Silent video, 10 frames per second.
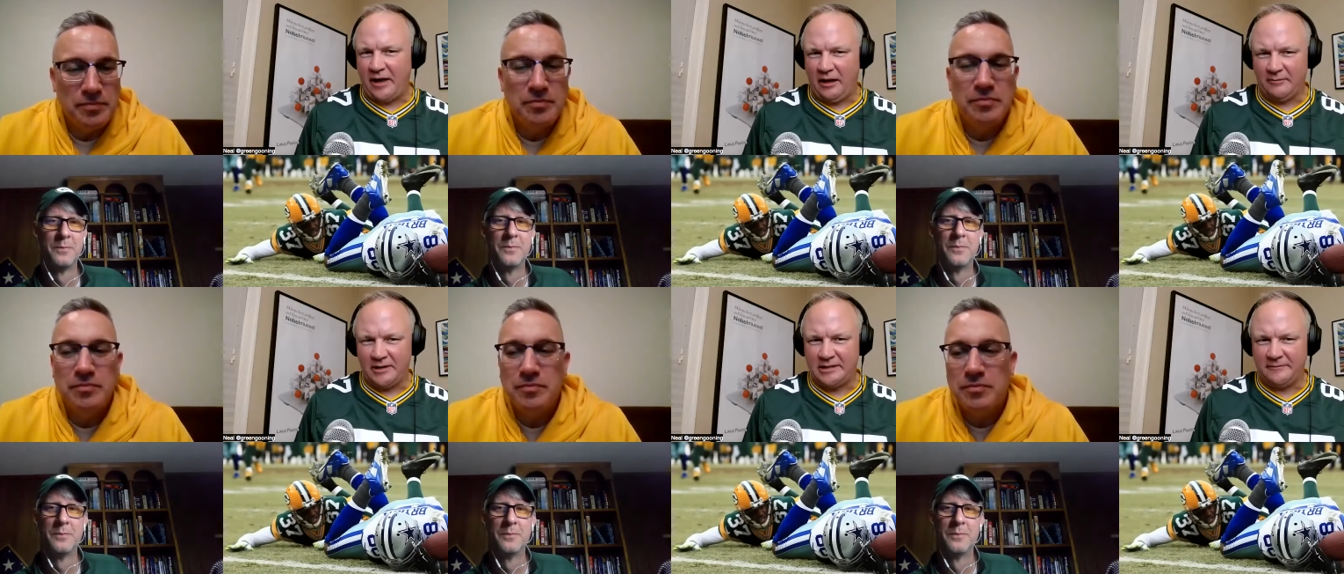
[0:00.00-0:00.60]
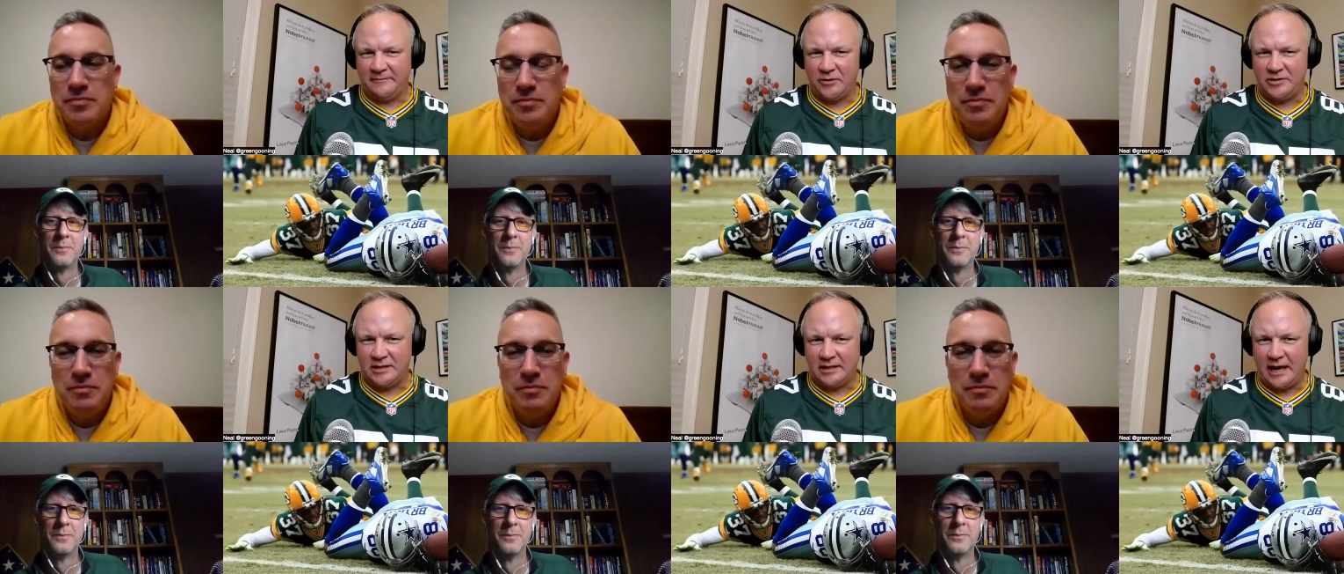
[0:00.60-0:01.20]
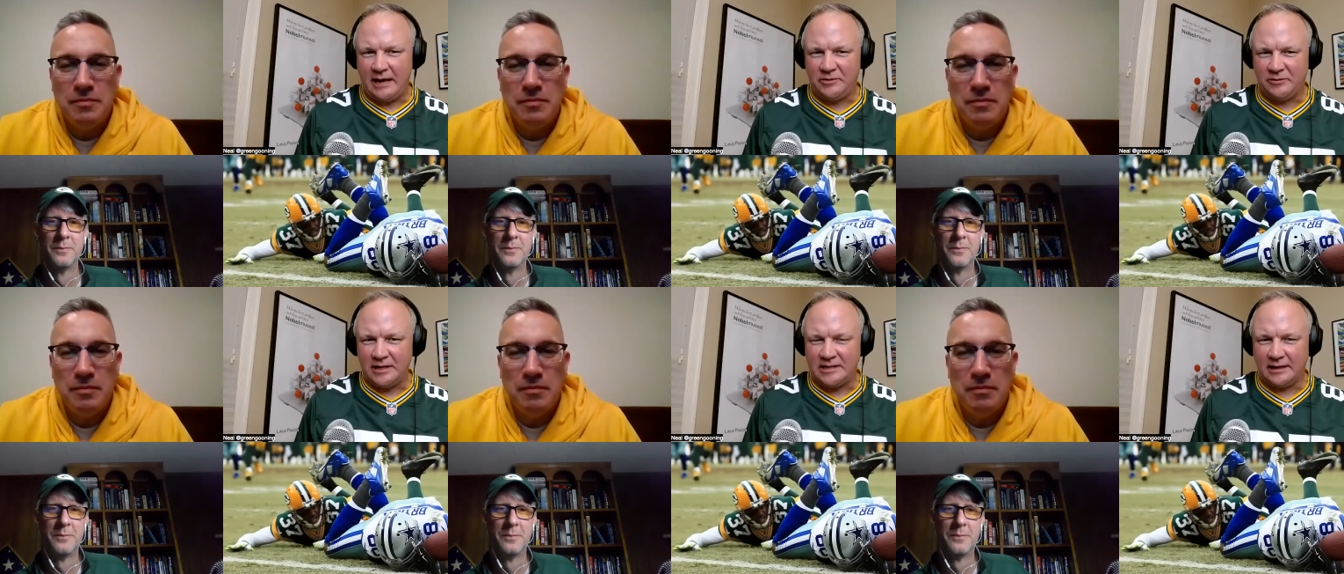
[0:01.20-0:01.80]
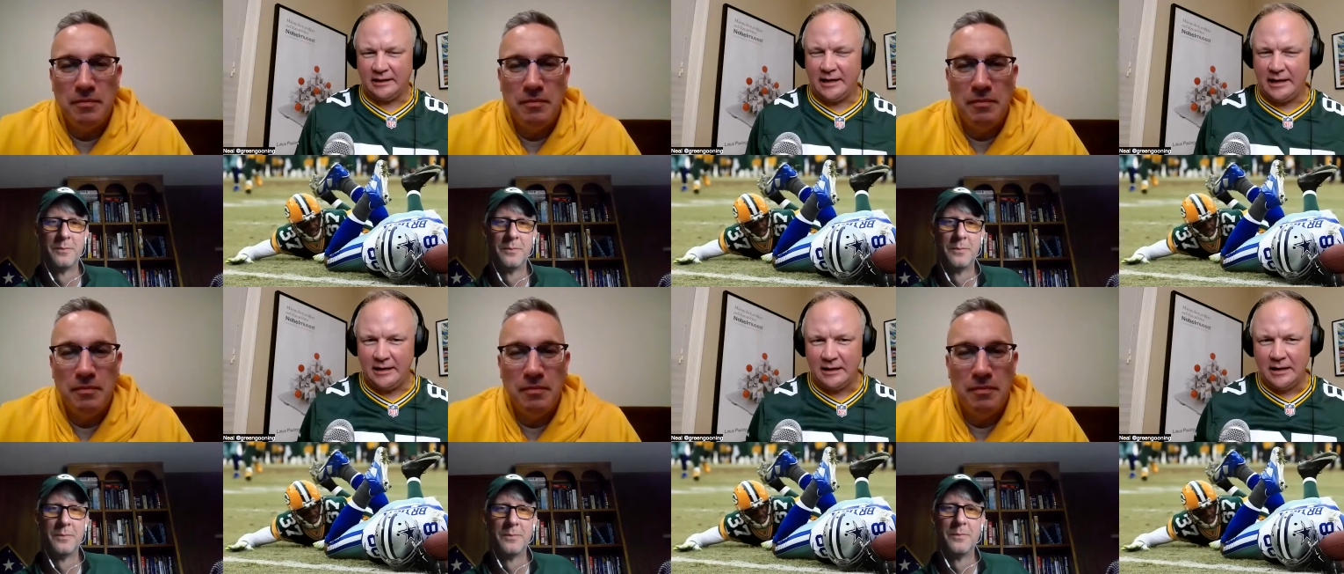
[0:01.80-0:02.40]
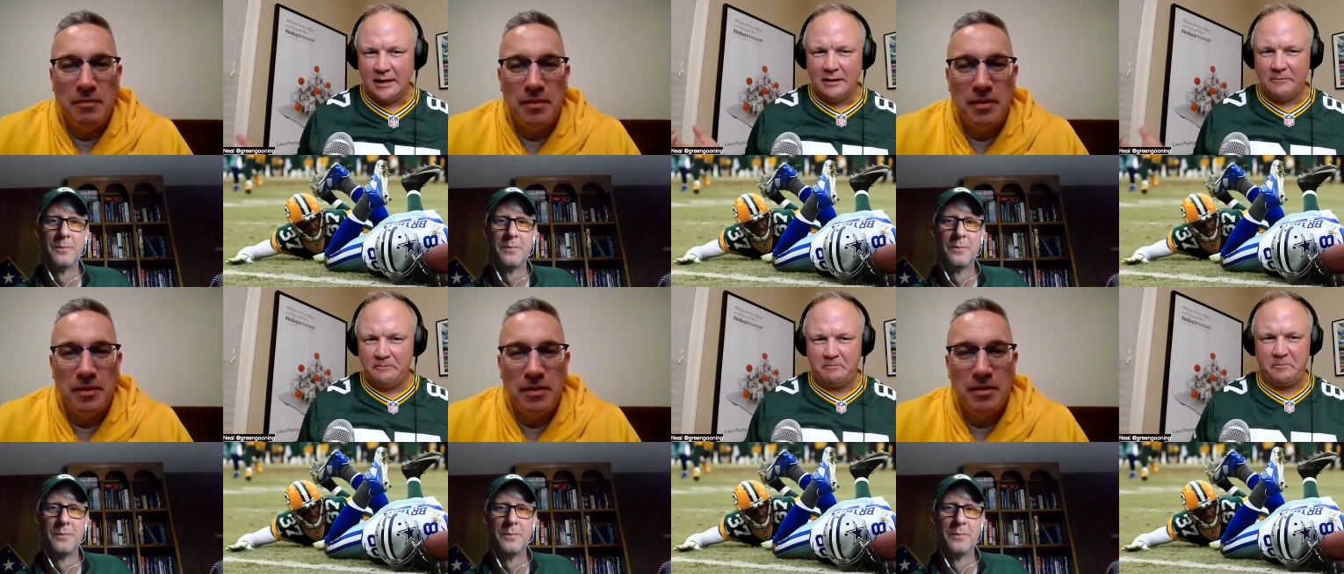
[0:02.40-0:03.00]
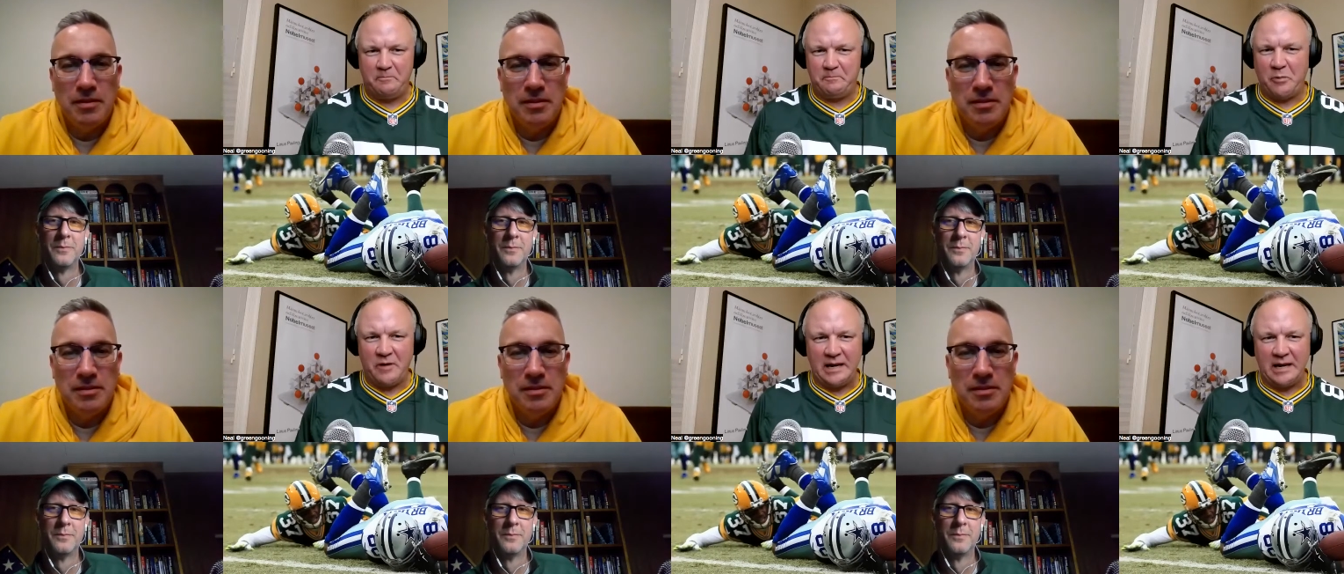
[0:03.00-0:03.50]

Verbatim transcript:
Speaker 1: elements of most of the games recently, but we